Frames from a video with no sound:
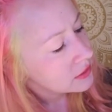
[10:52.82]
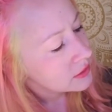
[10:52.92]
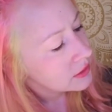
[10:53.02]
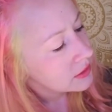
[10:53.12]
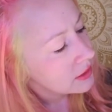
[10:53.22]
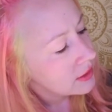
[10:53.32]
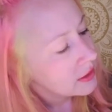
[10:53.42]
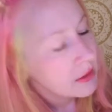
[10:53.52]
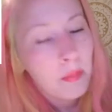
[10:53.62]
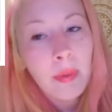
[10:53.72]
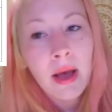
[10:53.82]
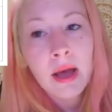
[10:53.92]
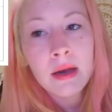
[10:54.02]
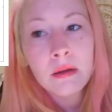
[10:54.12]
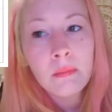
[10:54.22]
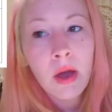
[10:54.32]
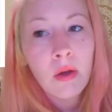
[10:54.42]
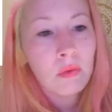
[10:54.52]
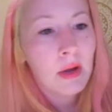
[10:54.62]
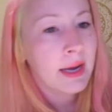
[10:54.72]
in the bottom
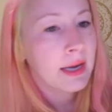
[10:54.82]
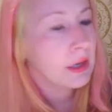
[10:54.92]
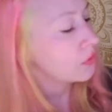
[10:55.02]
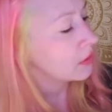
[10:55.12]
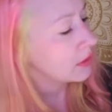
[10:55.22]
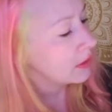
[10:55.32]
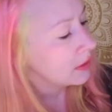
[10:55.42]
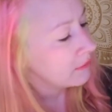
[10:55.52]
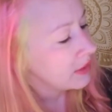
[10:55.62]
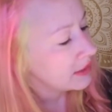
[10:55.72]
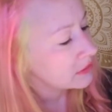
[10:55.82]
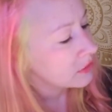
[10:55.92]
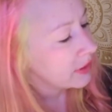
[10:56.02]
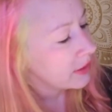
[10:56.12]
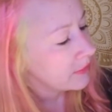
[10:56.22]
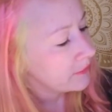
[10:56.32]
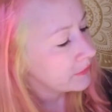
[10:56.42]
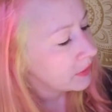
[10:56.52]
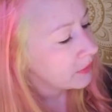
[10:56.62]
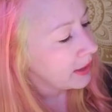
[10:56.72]
right corner of that square.
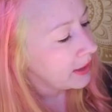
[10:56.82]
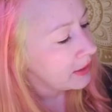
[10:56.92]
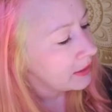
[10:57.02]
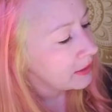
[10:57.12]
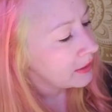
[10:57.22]
Okay, so